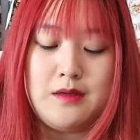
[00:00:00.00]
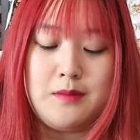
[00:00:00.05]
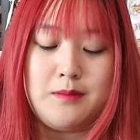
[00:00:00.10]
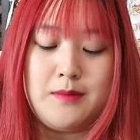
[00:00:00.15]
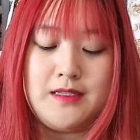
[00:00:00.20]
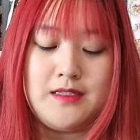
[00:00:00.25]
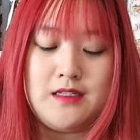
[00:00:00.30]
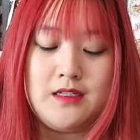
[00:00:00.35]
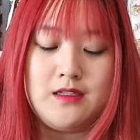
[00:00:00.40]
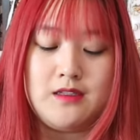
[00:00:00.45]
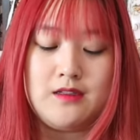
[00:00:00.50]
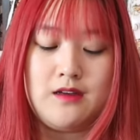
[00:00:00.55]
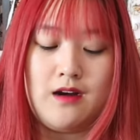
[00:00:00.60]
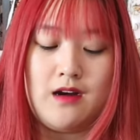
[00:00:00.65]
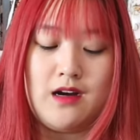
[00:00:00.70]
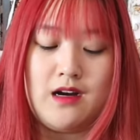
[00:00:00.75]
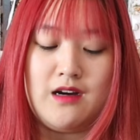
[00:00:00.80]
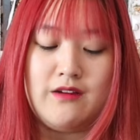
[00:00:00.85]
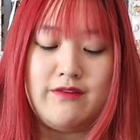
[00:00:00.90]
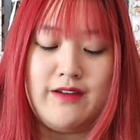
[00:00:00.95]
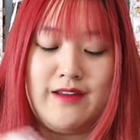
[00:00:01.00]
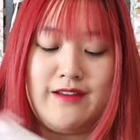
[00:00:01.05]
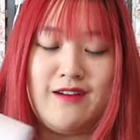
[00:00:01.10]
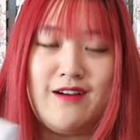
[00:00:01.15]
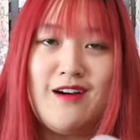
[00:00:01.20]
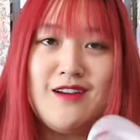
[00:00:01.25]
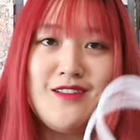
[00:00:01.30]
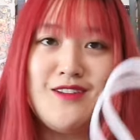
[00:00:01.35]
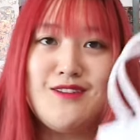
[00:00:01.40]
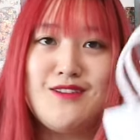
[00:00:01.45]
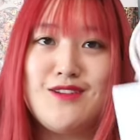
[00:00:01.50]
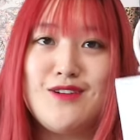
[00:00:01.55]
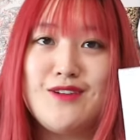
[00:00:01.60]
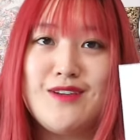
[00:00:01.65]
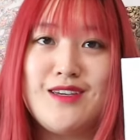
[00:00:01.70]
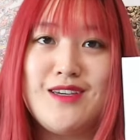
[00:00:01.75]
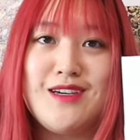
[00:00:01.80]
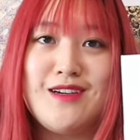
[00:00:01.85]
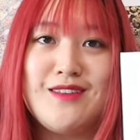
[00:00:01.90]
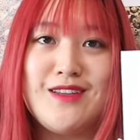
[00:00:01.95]
Mitzah scarf, and also so
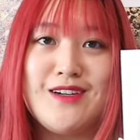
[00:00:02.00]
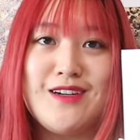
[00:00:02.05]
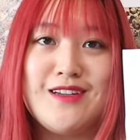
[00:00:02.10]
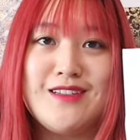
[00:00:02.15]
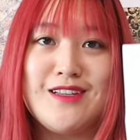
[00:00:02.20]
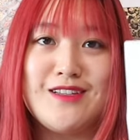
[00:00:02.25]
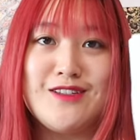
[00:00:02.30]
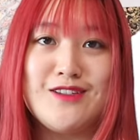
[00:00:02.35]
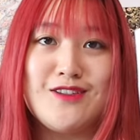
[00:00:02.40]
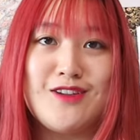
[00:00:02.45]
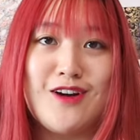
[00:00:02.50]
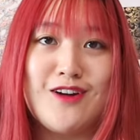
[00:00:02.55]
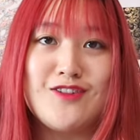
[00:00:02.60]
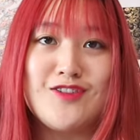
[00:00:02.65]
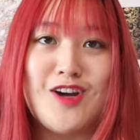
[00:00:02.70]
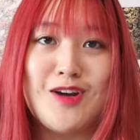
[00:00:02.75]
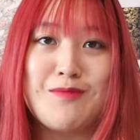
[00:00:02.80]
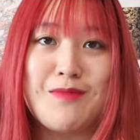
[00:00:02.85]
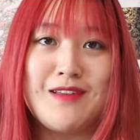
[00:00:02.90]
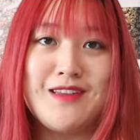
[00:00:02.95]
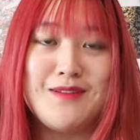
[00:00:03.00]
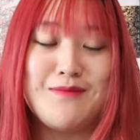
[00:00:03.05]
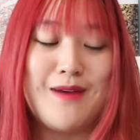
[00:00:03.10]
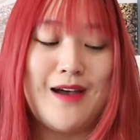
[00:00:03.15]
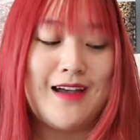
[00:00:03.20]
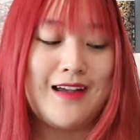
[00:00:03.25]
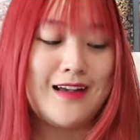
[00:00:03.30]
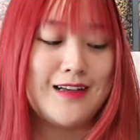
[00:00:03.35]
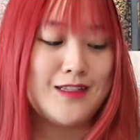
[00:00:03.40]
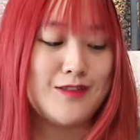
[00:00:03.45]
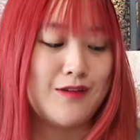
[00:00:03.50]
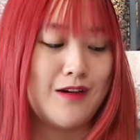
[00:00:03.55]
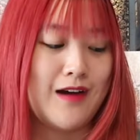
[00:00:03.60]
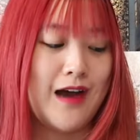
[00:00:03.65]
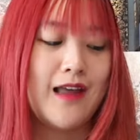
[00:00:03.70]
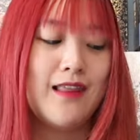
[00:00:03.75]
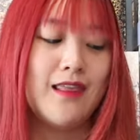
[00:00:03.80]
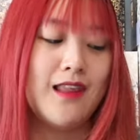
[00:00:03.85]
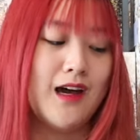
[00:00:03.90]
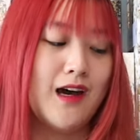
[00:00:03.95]
cute there is a star charm on the bag as well.
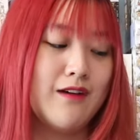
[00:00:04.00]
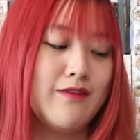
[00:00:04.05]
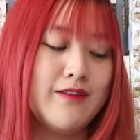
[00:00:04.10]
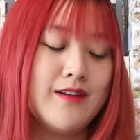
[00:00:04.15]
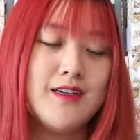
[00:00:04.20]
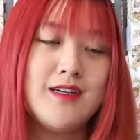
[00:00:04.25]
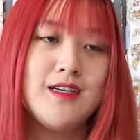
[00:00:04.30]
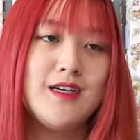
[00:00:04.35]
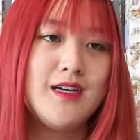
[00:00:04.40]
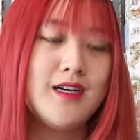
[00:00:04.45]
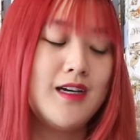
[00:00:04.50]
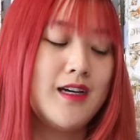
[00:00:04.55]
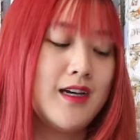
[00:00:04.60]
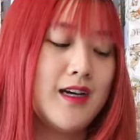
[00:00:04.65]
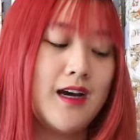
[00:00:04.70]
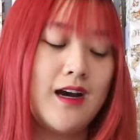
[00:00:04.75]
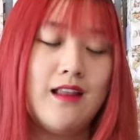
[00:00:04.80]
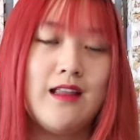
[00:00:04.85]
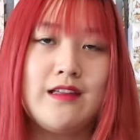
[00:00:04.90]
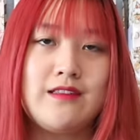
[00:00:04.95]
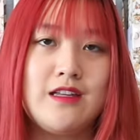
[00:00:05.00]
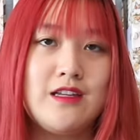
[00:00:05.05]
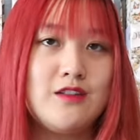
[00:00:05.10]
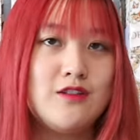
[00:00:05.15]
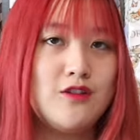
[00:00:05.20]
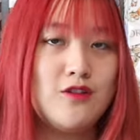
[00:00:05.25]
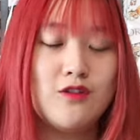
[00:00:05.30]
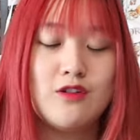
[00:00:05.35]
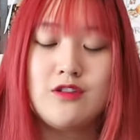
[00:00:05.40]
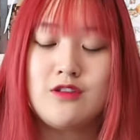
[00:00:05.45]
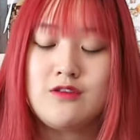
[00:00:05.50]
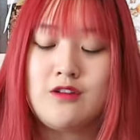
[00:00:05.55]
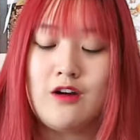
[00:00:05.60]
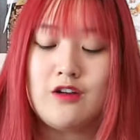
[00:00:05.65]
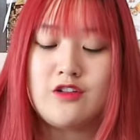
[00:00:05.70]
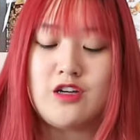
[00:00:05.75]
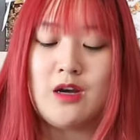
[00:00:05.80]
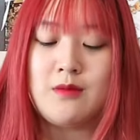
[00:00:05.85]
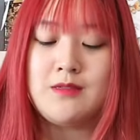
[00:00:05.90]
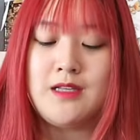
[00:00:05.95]
I love collecting Dior star
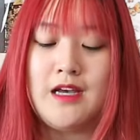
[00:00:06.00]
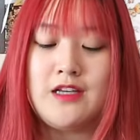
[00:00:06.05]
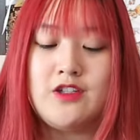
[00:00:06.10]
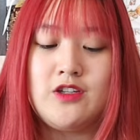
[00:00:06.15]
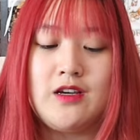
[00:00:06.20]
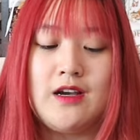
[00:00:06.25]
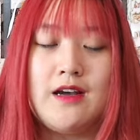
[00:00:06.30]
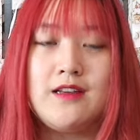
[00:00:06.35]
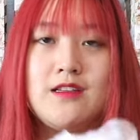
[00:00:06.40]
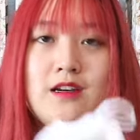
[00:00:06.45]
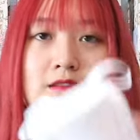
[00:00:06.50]
charms as you guys